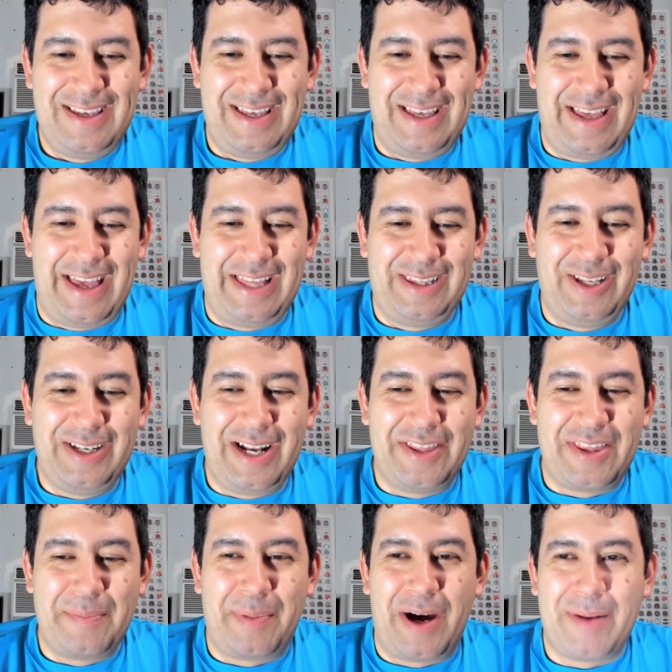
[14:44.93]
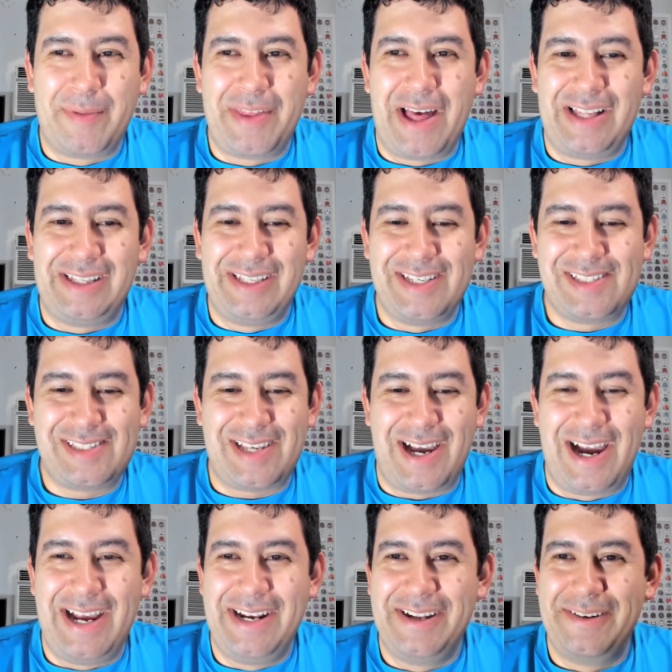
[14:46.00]
And looking at the bottom of that list,
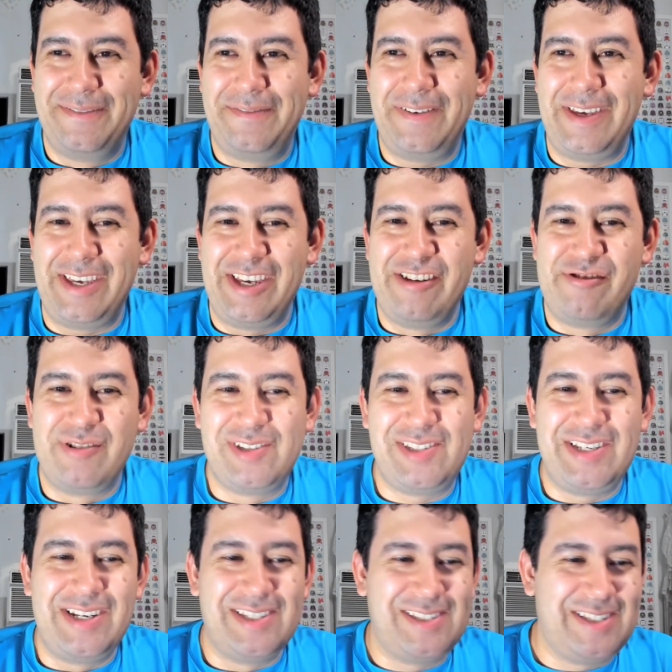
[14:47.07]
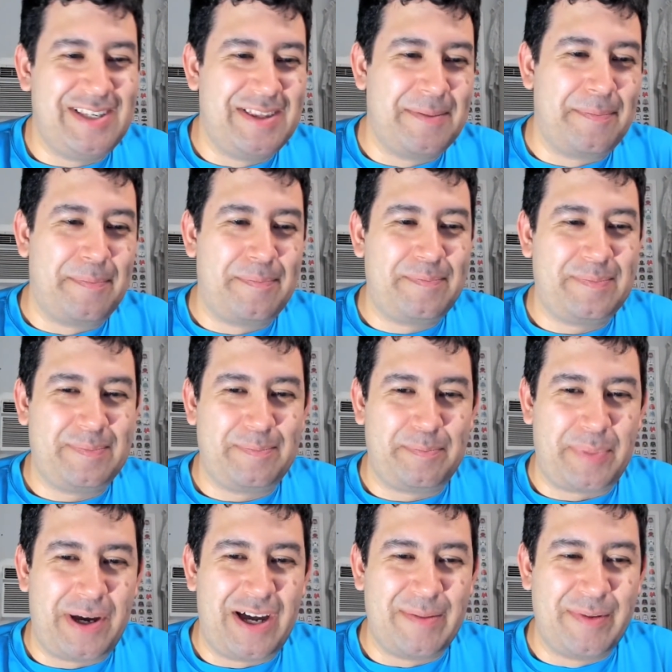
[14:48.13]
kind of interesting to see the
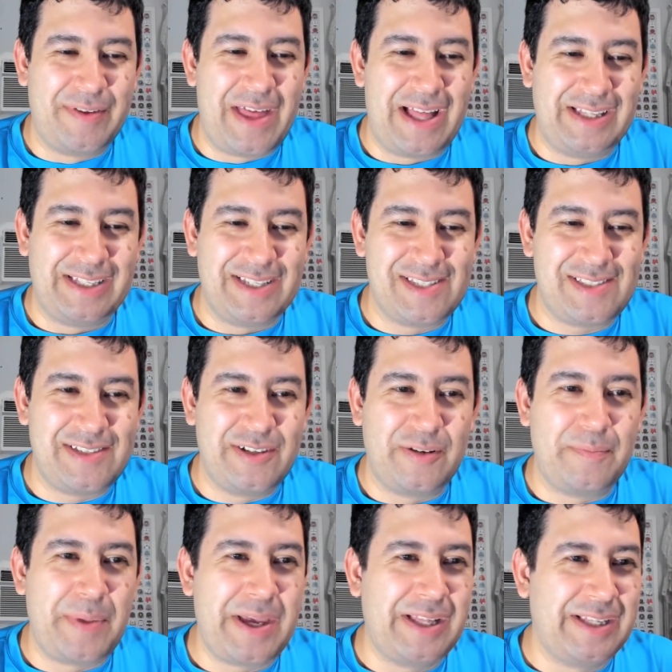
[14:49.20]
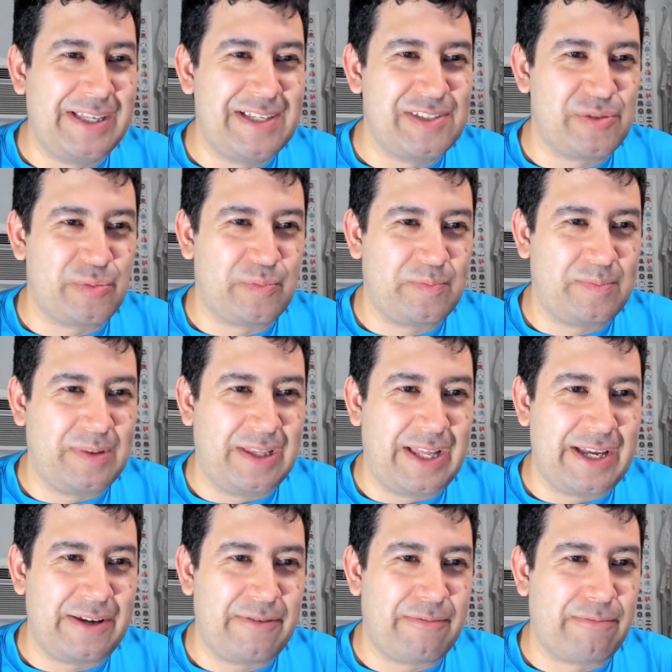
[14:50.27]
bottom of that list. You know, Bailey is
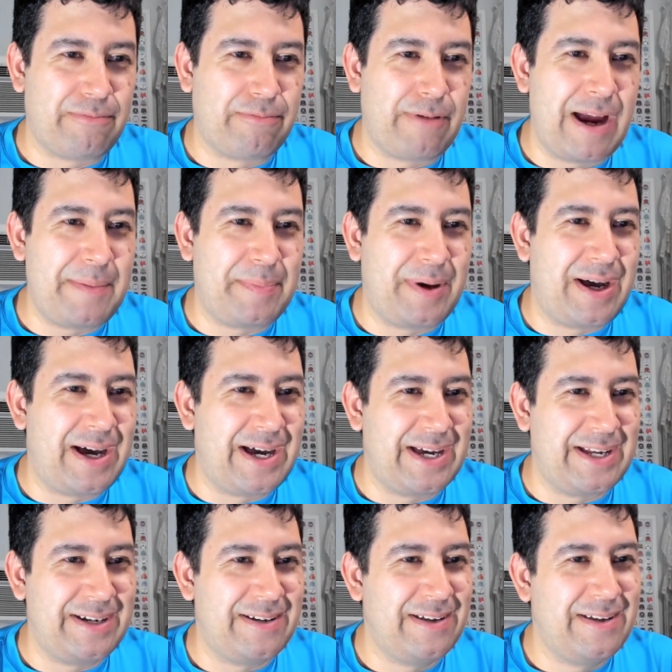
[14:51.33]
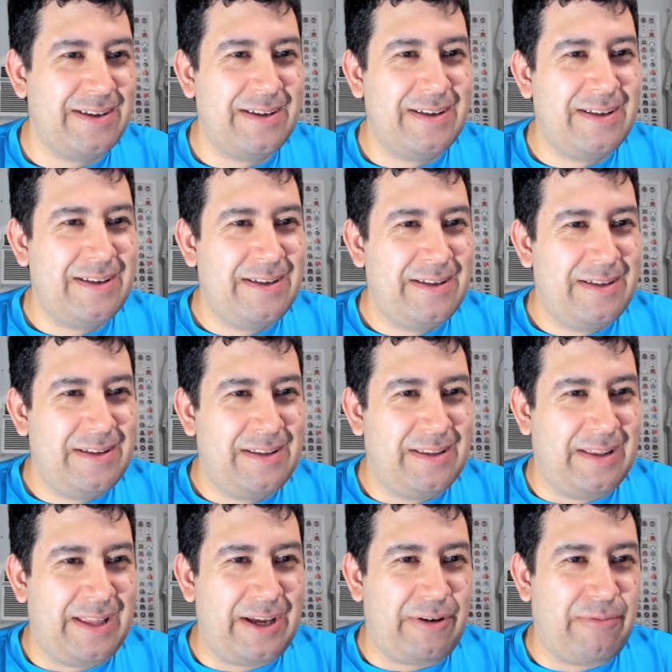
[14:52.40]
like right behind,
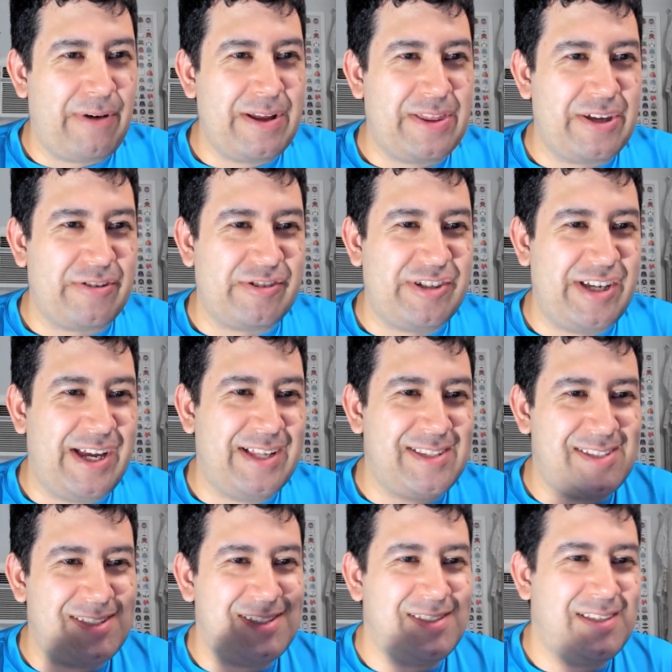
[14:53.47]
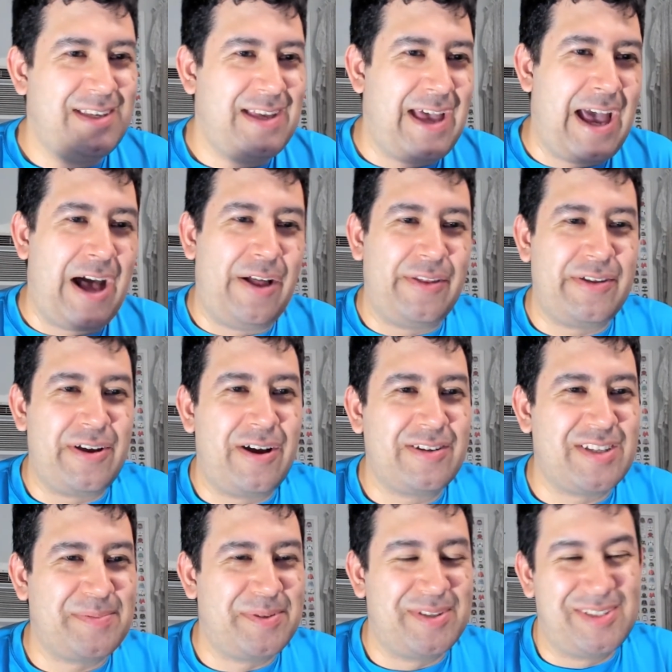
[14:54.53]
like right there. Chance, Al the
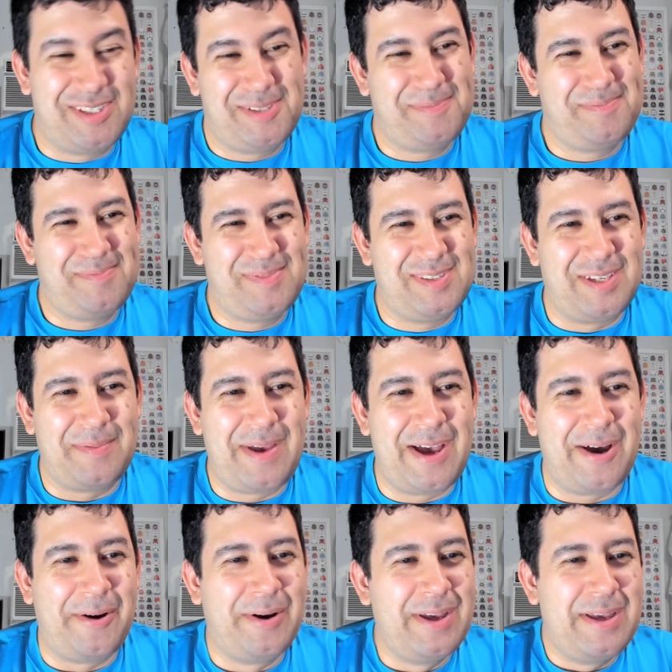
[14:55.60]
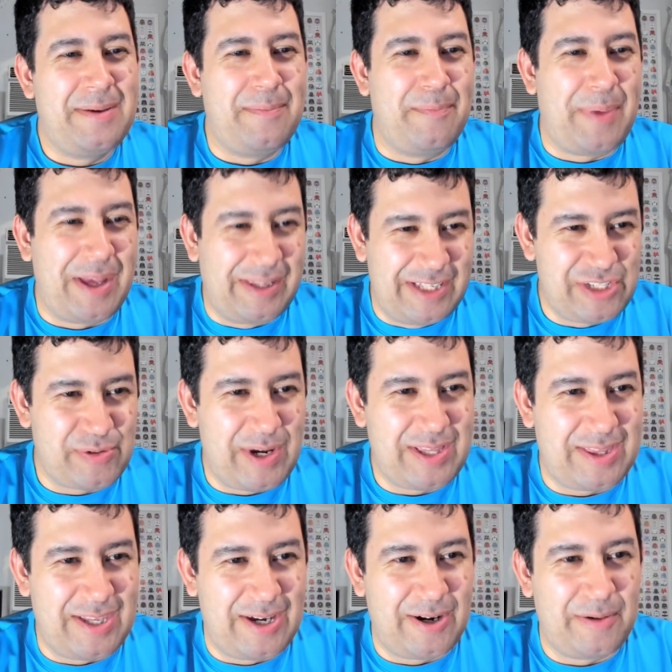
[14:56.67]
Octopus, somehow. Bailey's right
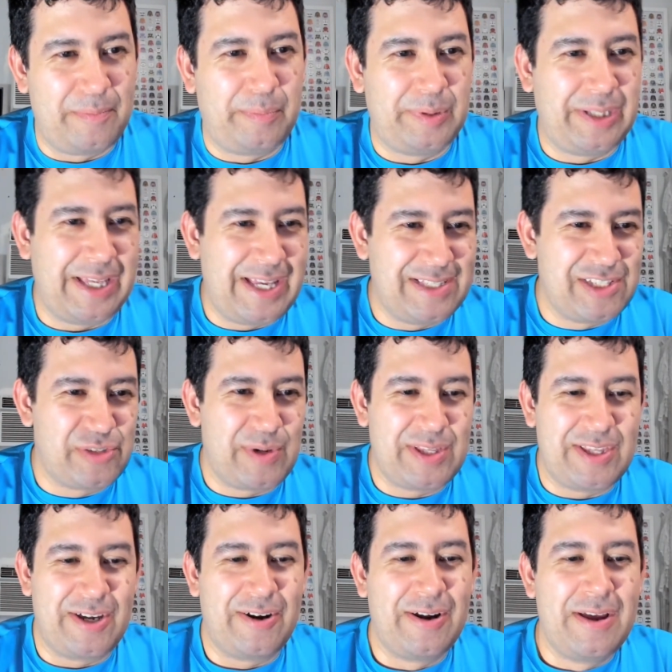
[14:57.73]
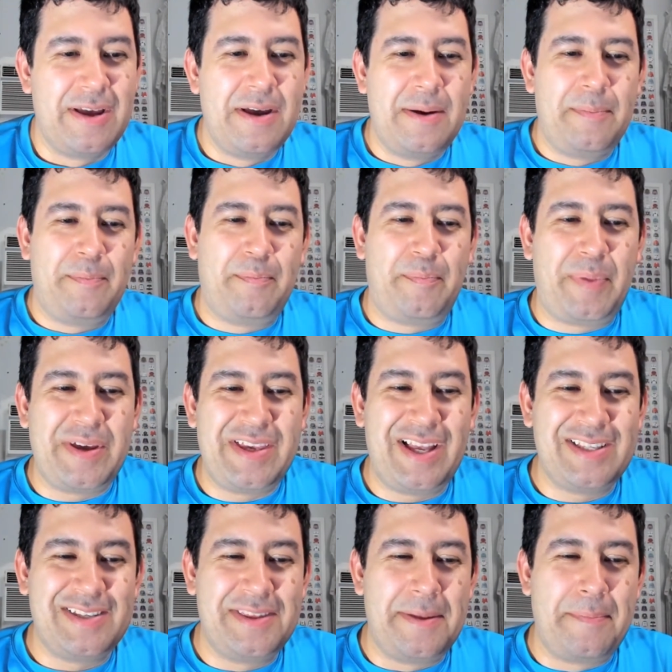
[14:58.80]
there. Blades is right there. But you
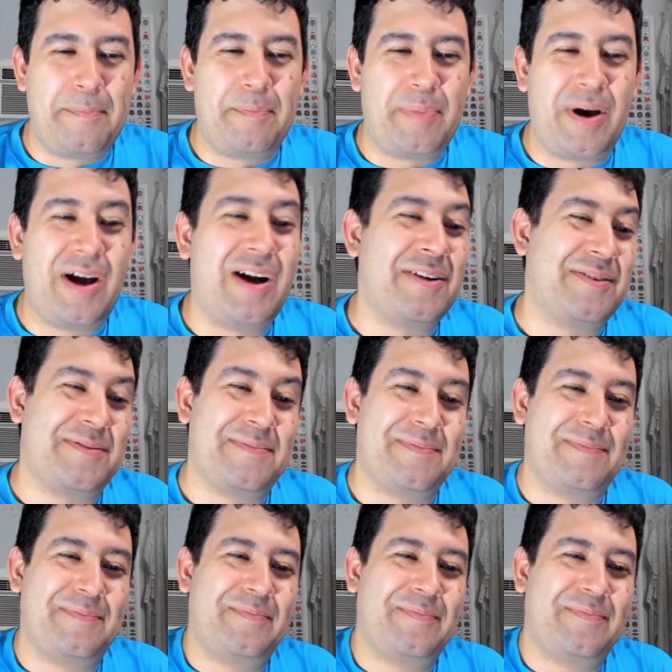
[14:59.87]
get to the bottom